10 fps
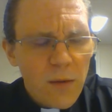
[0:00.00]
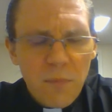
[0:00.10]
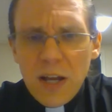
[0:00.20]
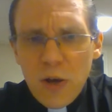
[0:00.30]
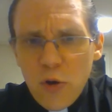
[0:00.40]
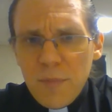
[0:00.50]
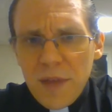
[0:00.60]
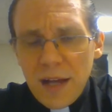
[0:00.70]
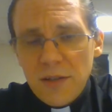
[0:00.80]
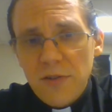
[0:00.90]
But I hope
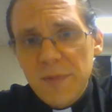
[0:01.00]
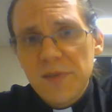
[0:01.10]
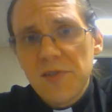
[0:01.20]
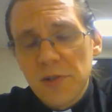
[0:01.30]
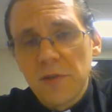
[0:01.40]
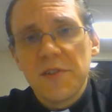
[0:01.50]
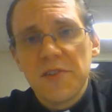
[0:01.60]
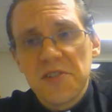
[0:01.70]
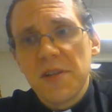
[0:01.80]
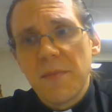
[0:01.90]
that you've been served
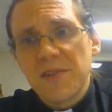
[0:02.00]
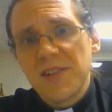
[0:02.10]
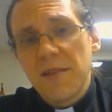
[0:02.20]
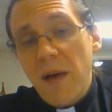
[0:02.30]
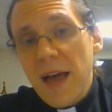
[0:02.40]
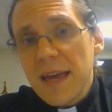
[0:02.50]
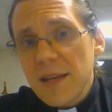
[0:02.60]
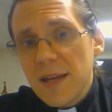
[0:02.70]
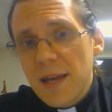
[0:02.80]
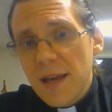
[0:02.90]
to some extent by it,
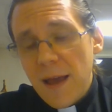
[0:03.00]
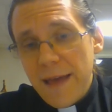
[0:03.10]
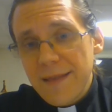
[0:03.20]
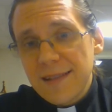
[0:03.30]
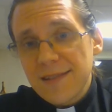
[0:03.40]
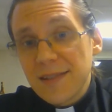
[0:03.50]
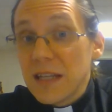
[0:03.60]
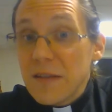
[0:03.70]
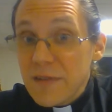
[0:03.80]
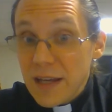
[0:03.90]
and that it's
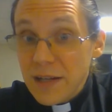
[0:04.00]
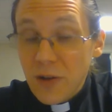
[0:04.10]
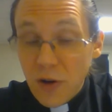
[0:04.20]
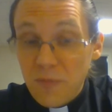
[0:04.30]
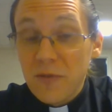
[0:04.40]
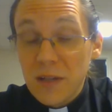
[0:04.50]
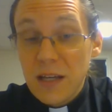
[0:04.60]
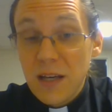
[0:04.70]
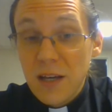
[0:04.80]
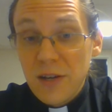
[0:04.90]
alleviated,
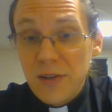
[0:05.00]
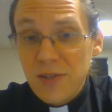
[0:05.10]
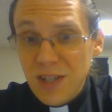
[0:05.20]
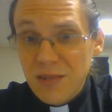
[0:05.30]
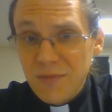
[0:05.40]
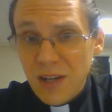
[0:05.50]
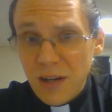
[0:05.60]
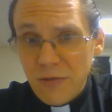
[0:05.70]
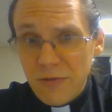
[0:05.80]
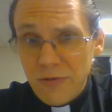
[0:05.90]
hopefully, some
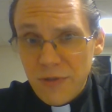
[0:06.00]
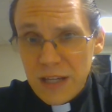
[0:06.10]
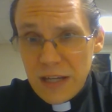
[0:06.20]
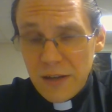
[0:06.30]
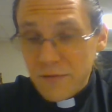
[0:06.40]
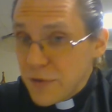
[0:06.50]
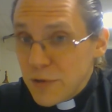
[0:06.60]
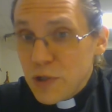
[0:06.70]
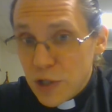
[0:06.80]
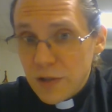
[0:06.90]
of the
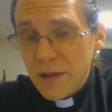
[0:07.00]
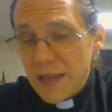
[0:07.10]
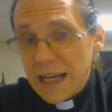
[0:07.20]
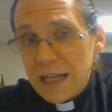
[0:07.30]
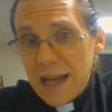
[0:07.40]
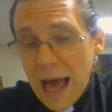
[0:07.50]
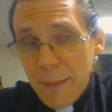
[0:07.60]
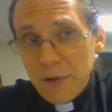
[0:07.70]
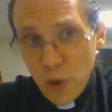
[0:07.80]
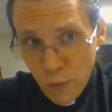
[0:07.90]
confusion that can
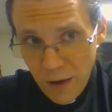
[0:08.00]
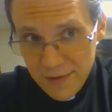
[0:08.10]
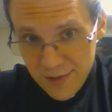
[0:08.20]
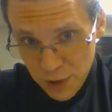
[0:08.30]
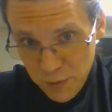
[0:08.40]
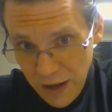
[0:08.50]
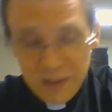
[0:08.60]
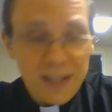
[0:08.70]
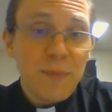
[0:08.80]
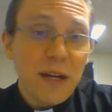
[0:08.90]
happen around
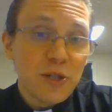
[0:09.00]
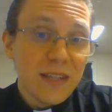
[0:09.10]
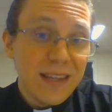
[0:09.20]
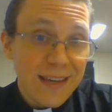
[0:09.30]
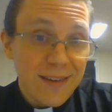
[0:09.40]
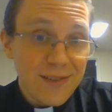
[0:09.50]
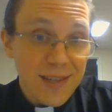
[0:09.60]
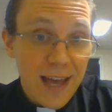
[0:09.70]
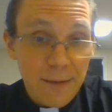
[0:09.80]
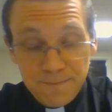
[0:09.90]
sexuality, especially in the
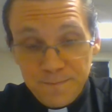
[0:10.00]
ELCA.